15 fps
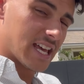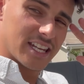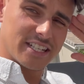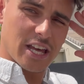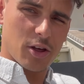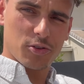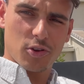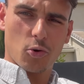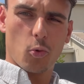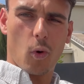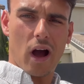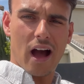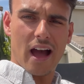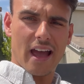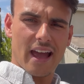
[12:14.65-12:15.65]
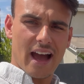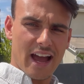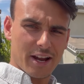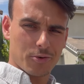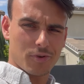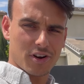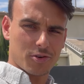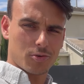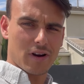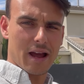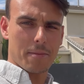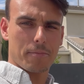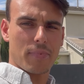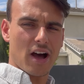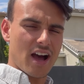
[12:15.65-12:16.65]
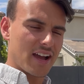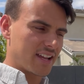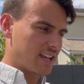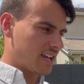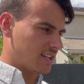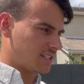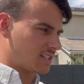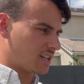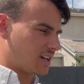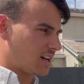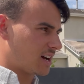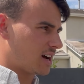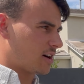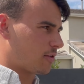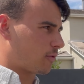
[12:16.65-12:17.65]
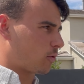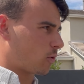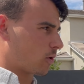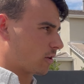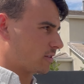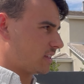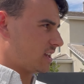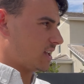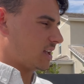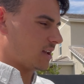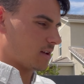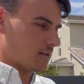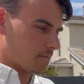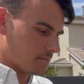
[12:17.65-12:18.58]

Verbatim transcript: tell you why I regret buying it uh, for the